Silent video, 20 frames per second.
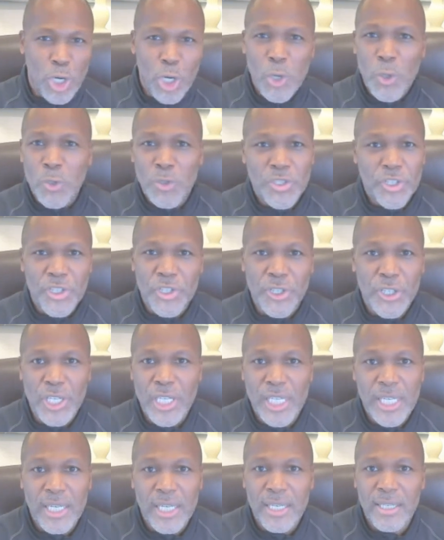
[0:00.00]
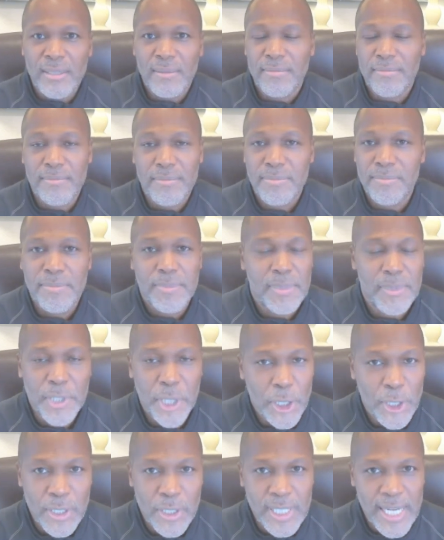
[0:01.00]
the roads you're going to
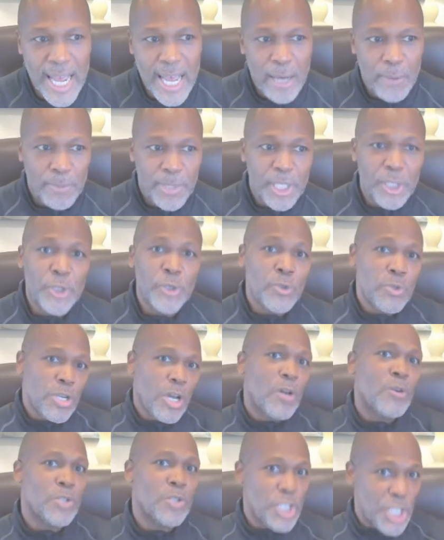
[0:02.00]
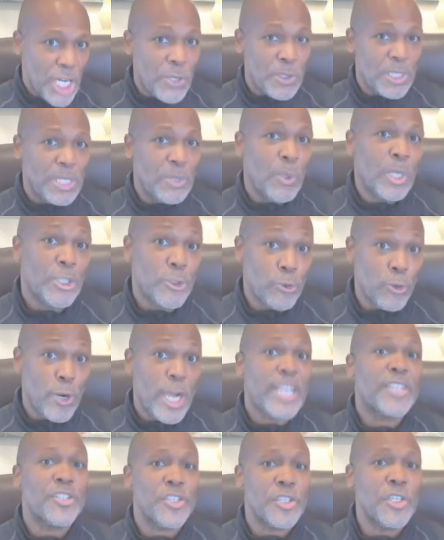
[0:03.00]
turn down, but you know generally what
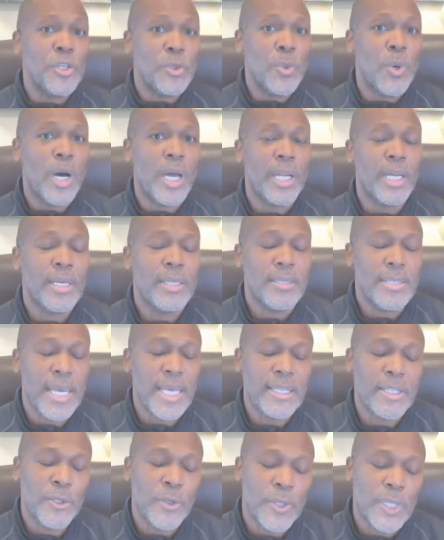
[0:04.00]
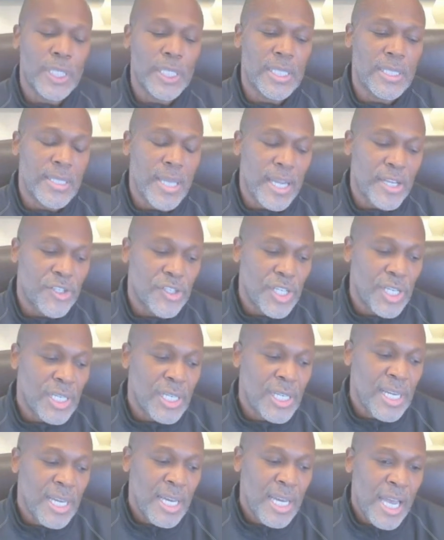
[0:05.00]
direction you want to take the organization.
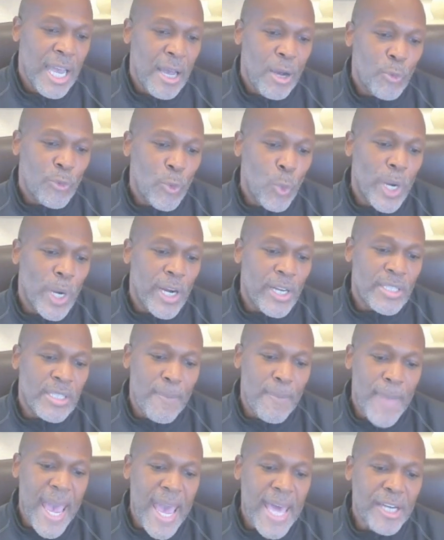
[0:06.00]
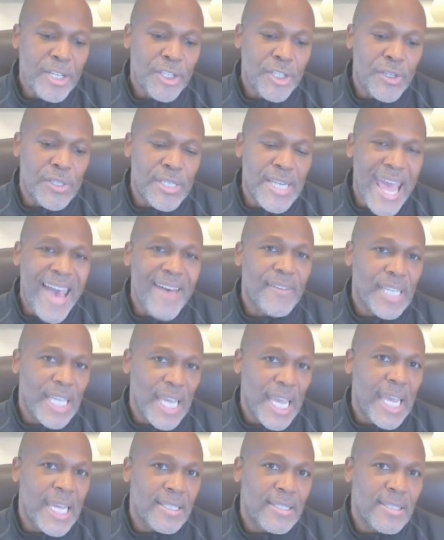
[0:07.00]
Whereas a manager
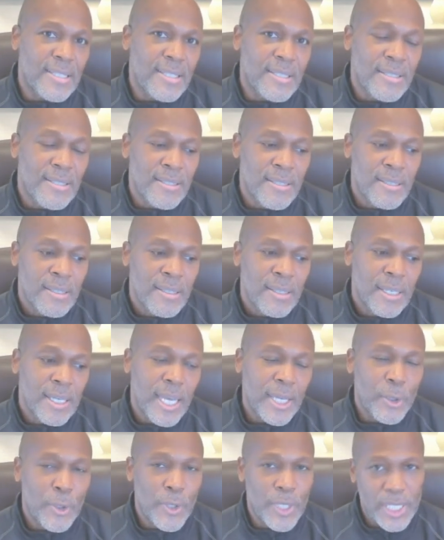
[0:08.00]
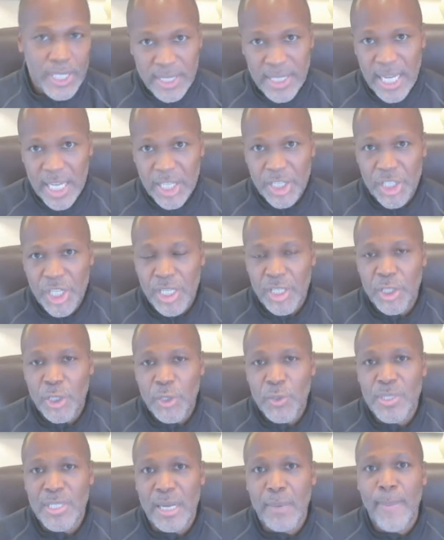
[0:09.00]
navigates an organization
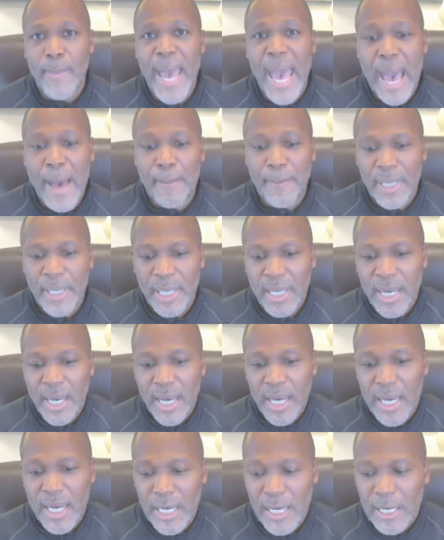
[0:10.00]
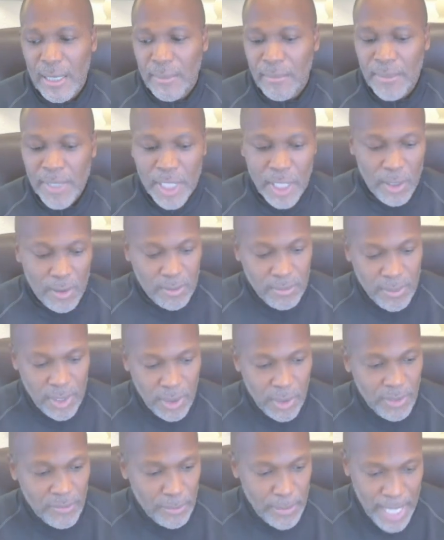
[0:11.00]
using a map, going
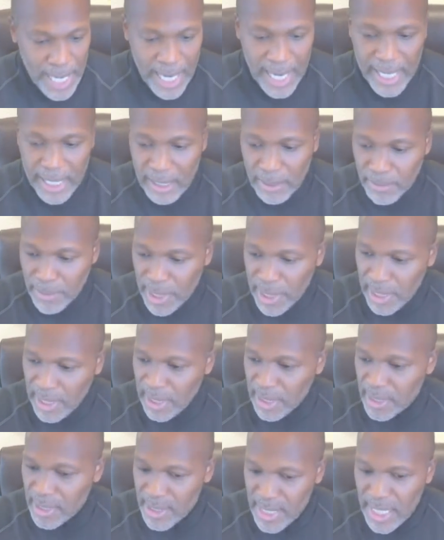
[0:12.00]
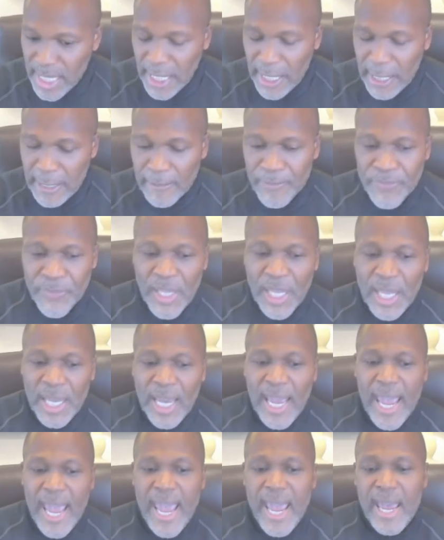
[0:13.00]
from A to B to C.
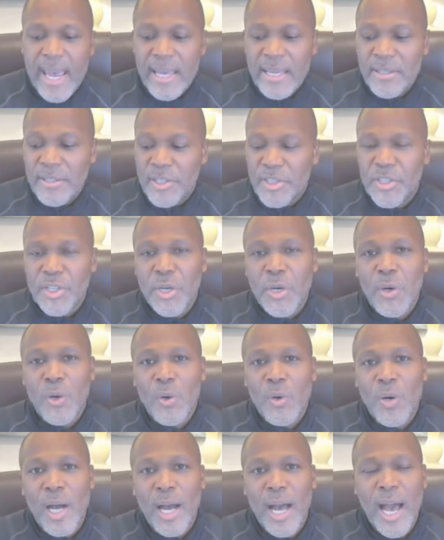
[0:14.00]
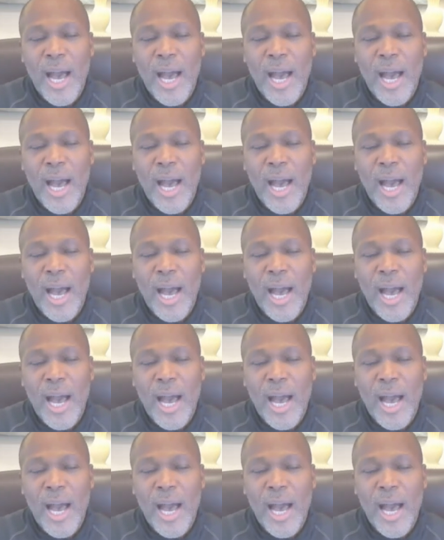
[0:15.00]
And so